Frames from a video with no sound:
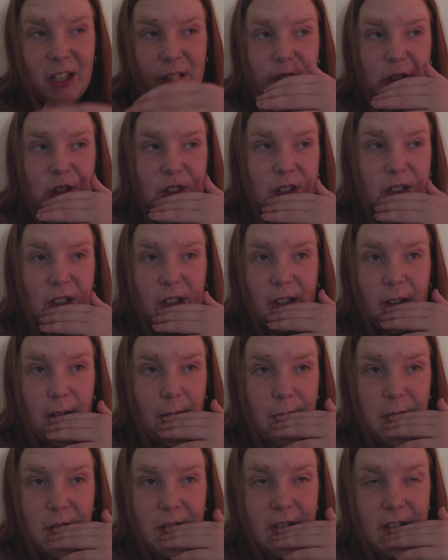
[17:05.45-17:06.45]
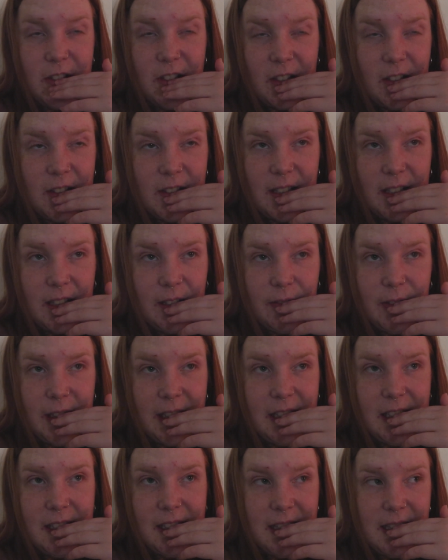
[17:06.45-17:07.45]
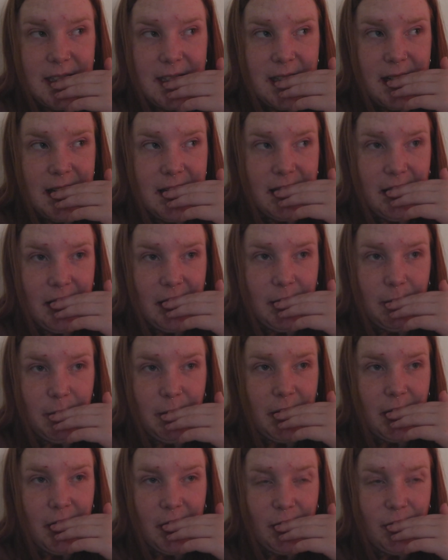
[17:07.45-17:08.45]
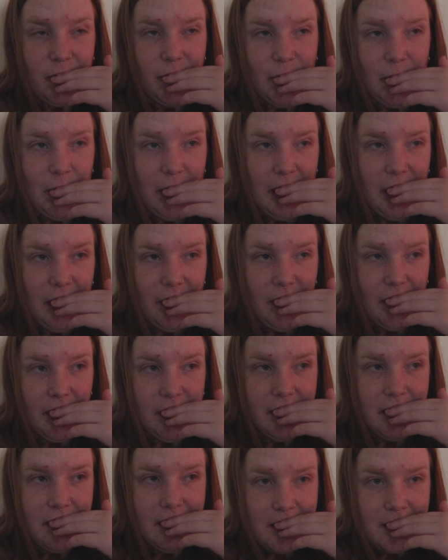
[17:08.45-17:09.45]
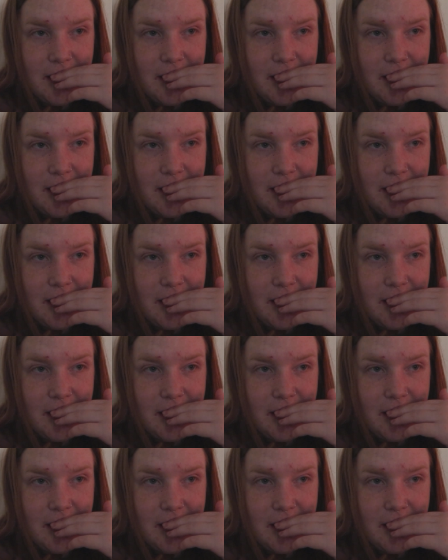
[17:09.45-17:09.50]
I just don't. I'm just so sick of feeling dizzy and like I'm gonna fall over.